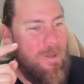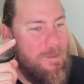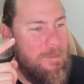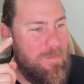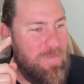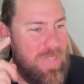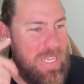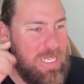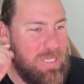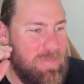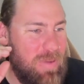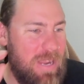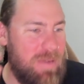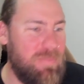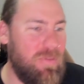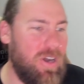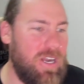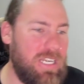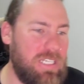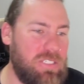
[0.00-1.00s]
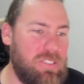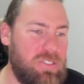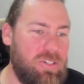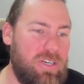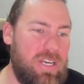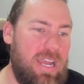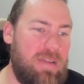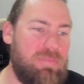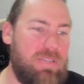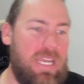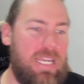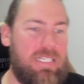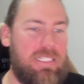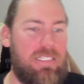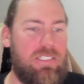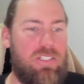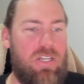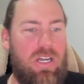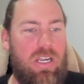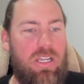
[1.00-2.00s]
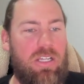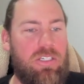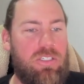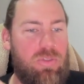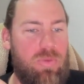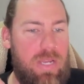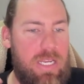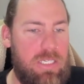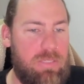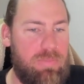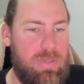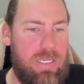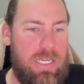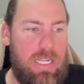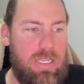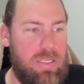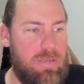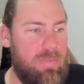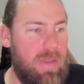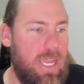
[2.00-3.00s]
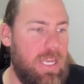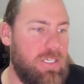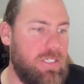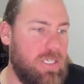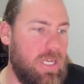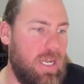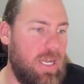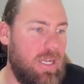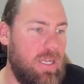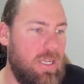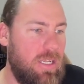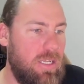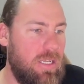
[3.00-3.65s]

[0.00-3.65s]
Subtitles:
There's been minor story updates and dialogue tweaks, but nothing major.